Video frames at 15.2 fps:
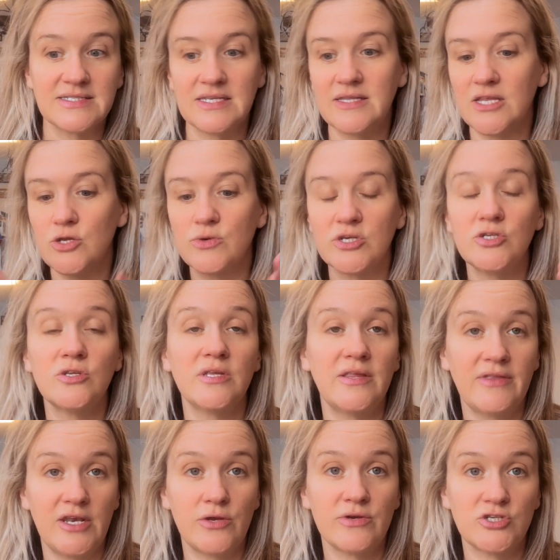And then
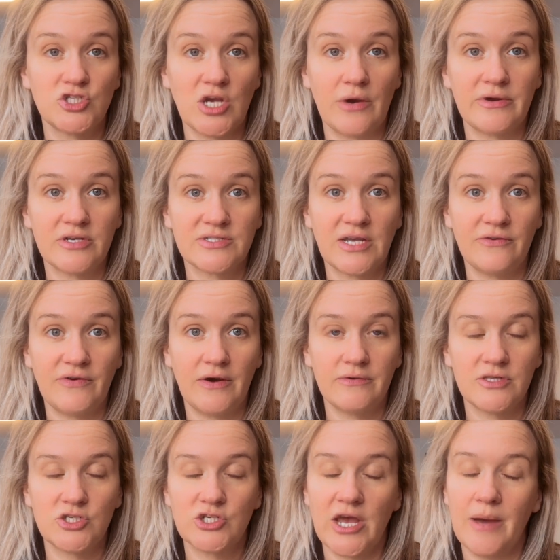you can shout yourself out in
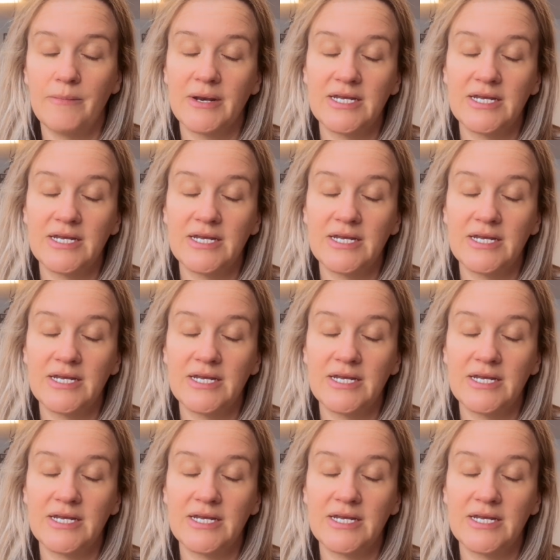the chat.